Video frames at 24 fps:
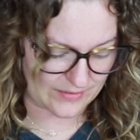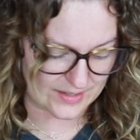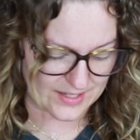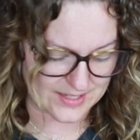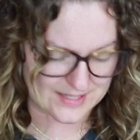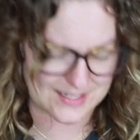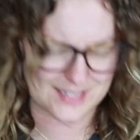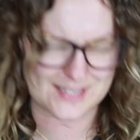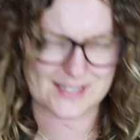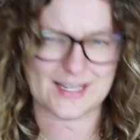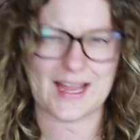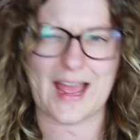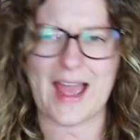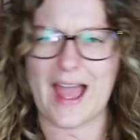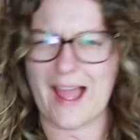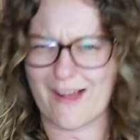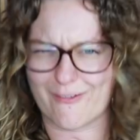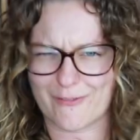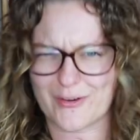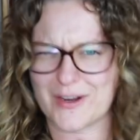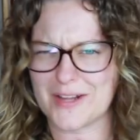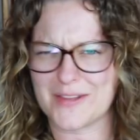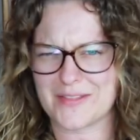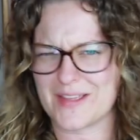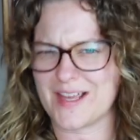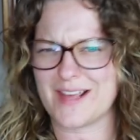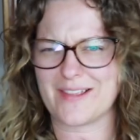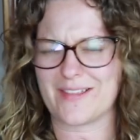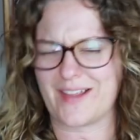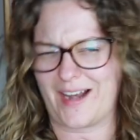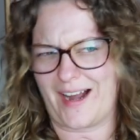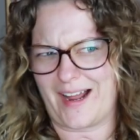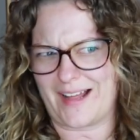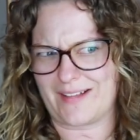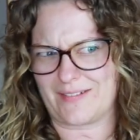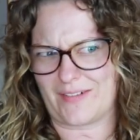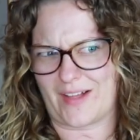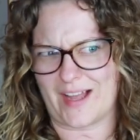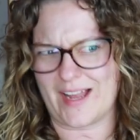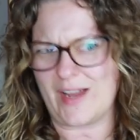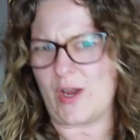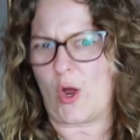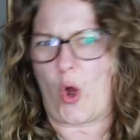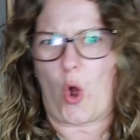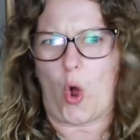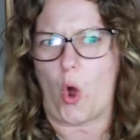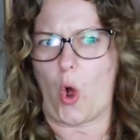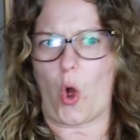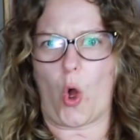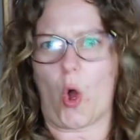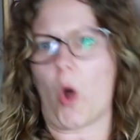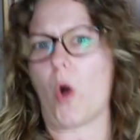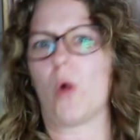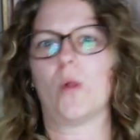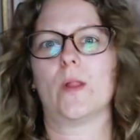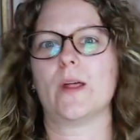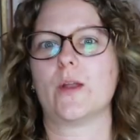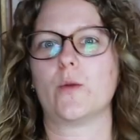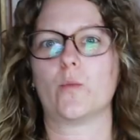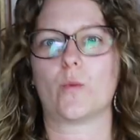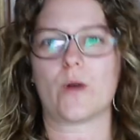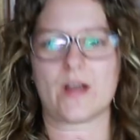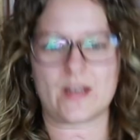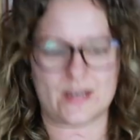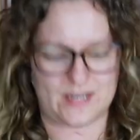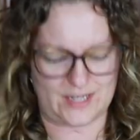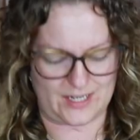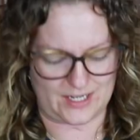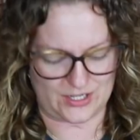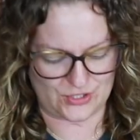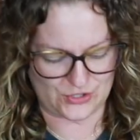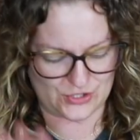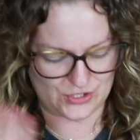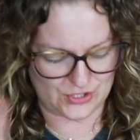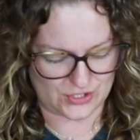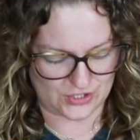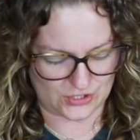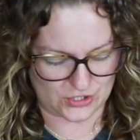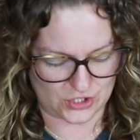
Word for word: this. It's everything that I like all in one dish.